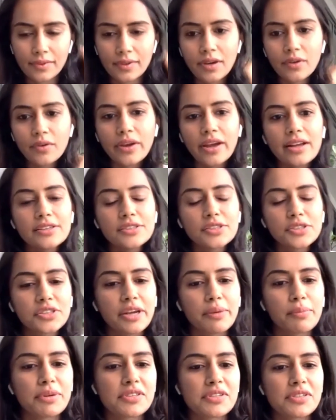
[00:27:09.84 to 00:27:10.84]
Okay, I'll just
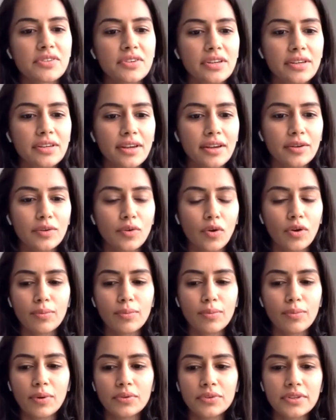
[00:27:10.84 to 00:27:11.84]
share my screen and talk
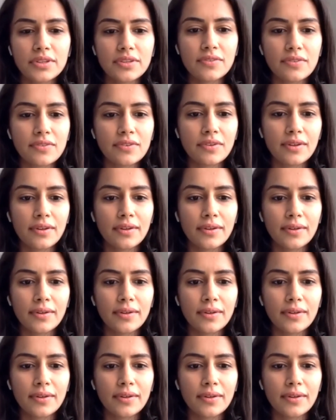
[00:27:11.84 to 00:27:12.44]
about this.